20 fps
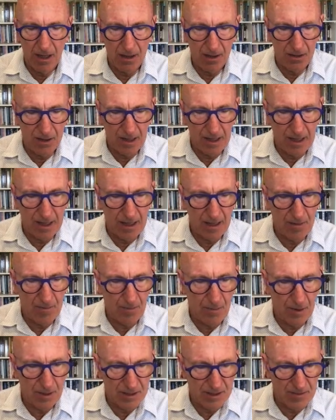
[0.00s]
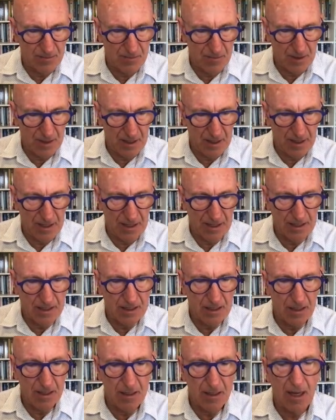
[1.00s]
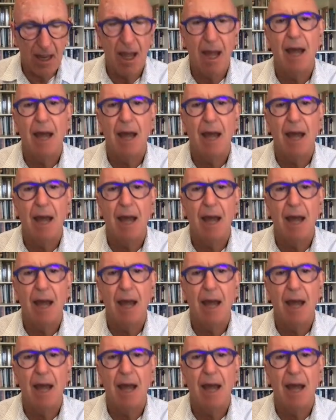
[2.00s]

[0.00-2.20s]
the possibilities that